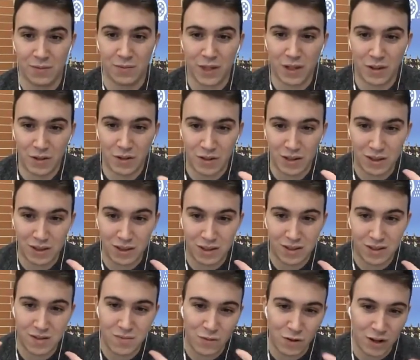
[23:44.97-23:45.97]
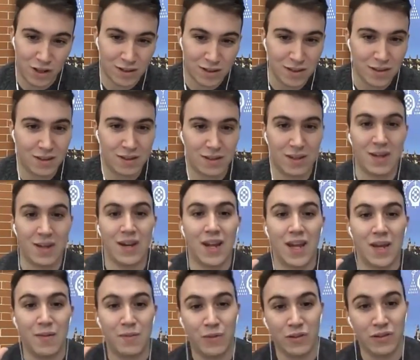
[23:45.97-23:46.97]
because it is simulating the same
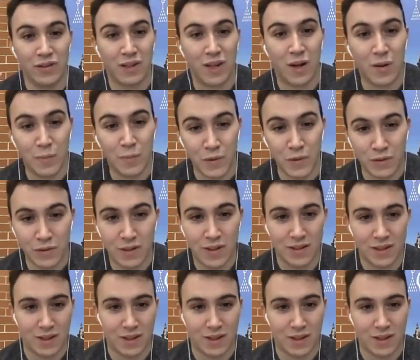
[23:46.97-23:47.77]
inputs and outputs